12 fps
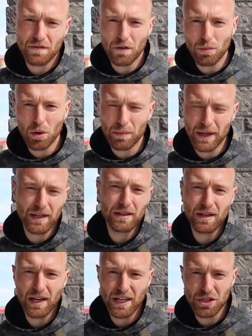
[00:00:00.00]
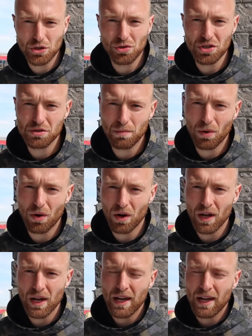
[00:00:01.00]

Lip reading: football being an endurance sport.